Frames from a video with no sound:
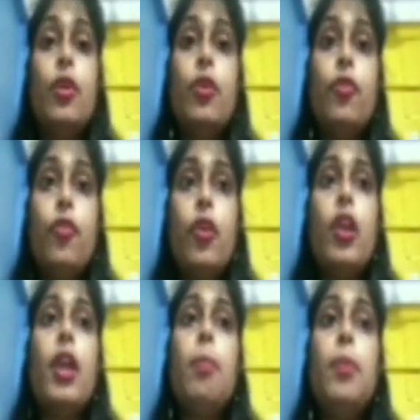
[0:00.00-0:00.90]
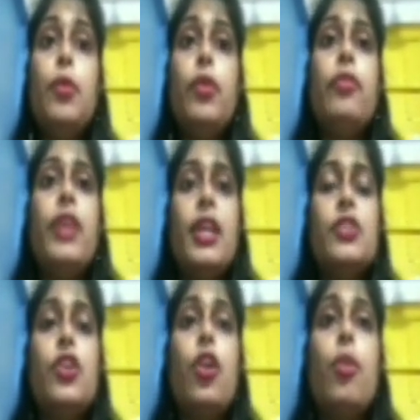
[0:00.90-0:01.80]
for the
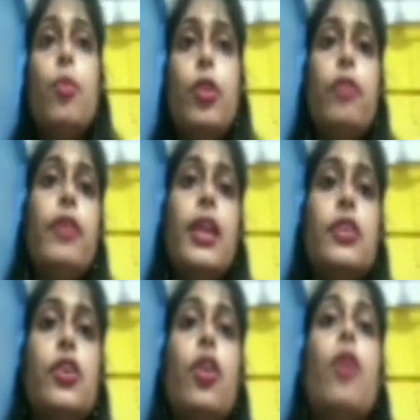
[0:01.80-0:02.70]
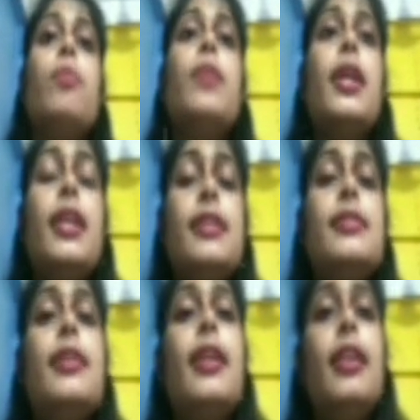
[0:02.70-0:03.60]
purification or modification of the
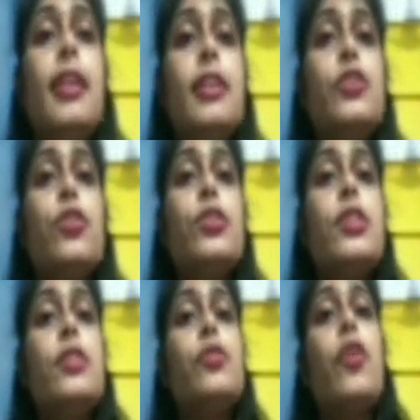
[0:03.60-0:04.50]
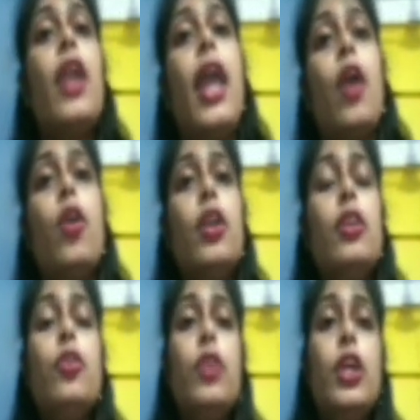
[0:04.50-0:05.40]
natural resources for
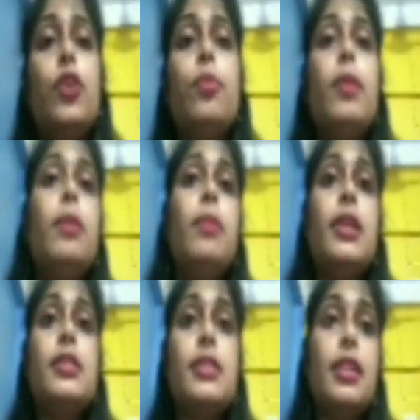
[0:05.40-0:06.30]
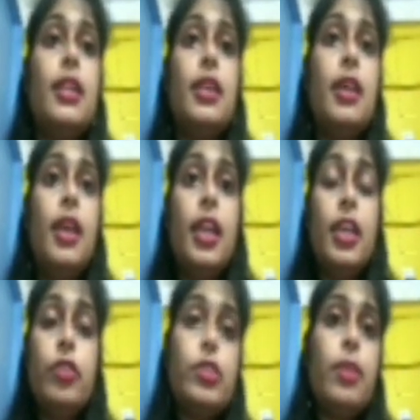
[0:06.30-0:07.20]
according to human beings
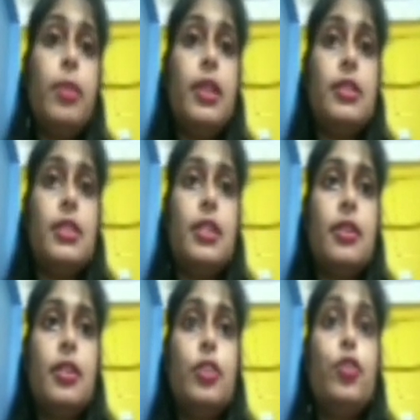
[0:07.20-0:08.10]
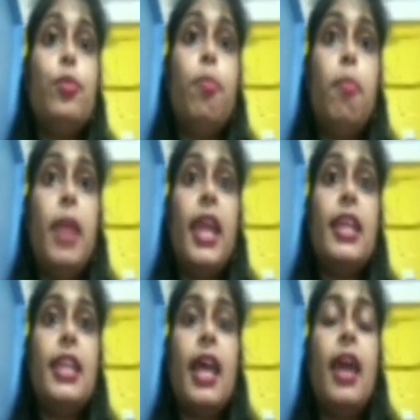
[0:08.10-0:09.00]
usability to make the